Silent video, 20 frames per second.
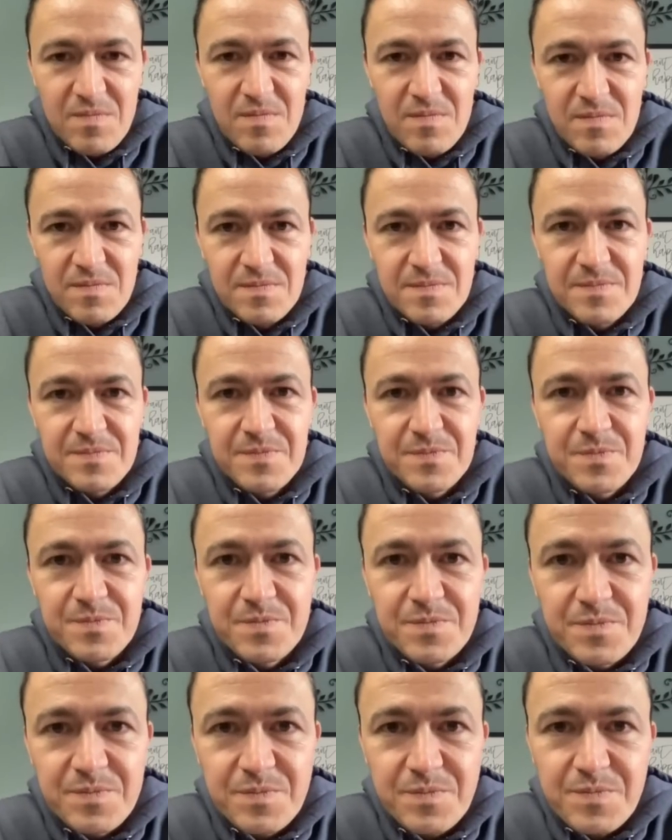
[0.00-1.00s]

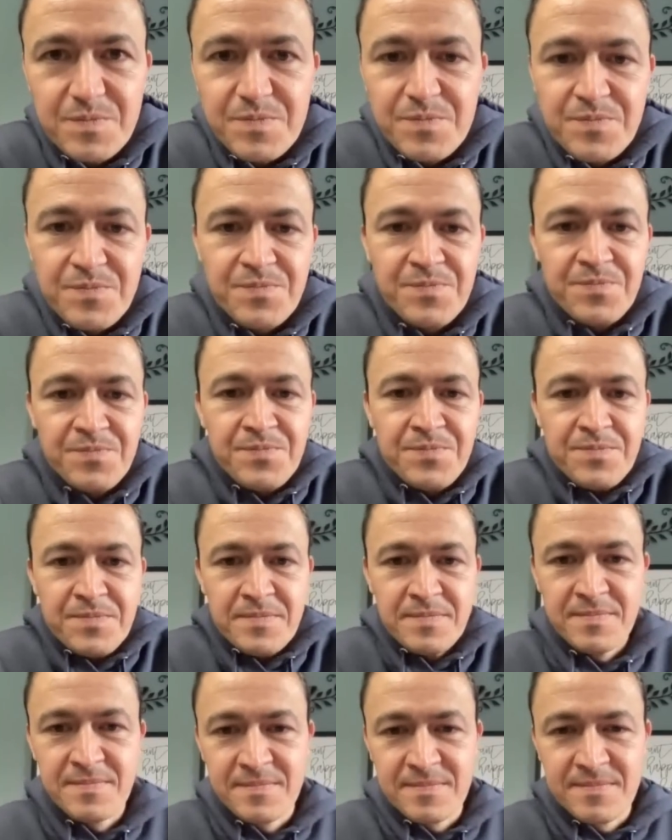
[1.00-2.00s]

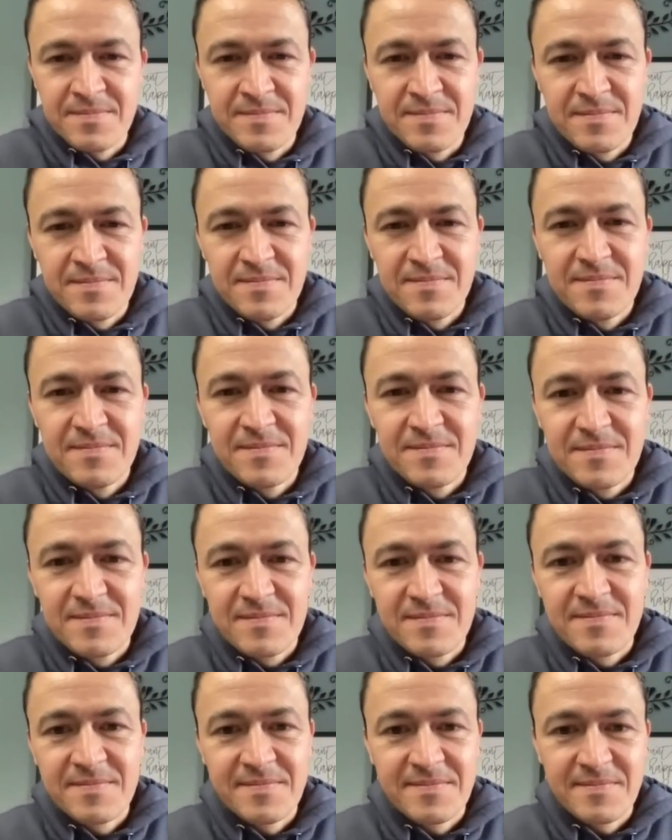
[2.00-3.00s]

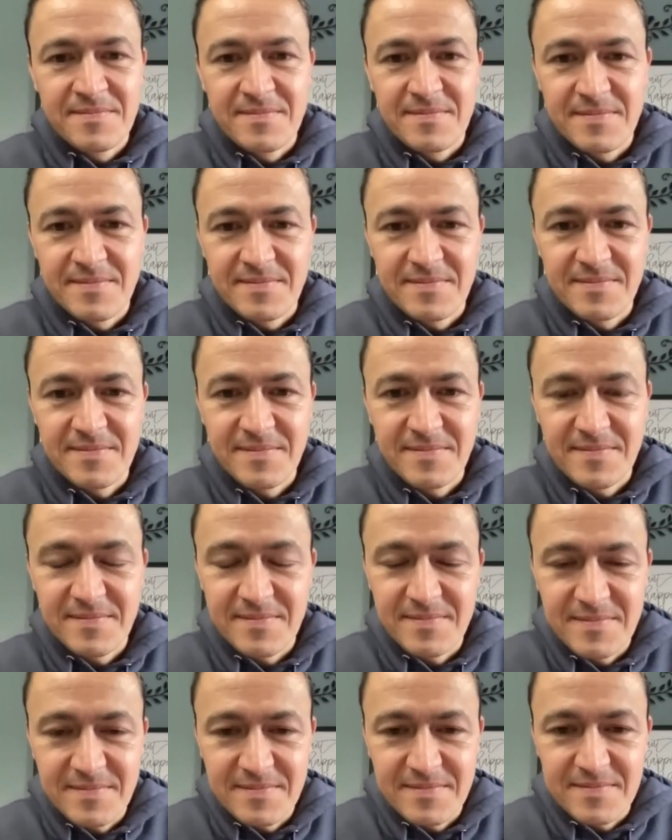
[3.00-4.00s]

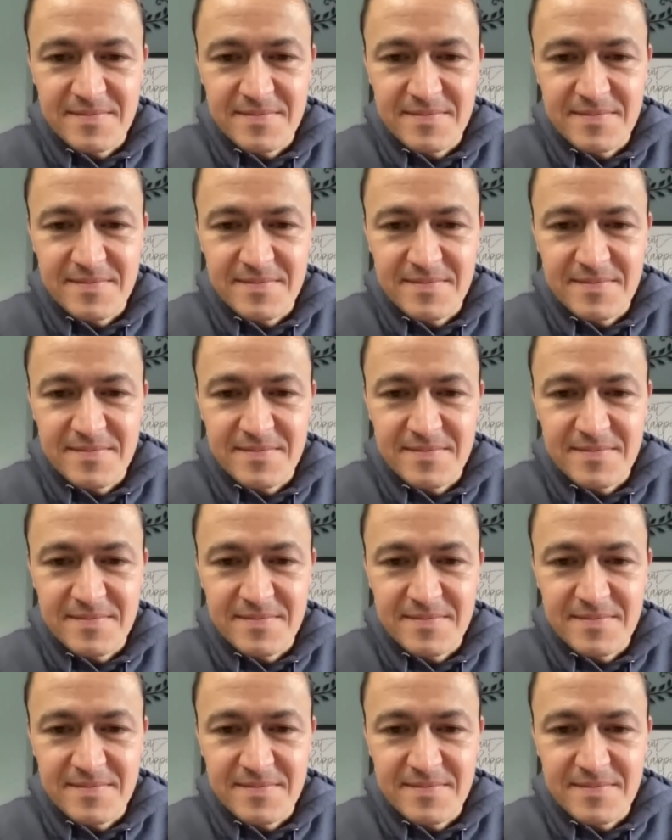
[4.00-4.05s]
(not speaking)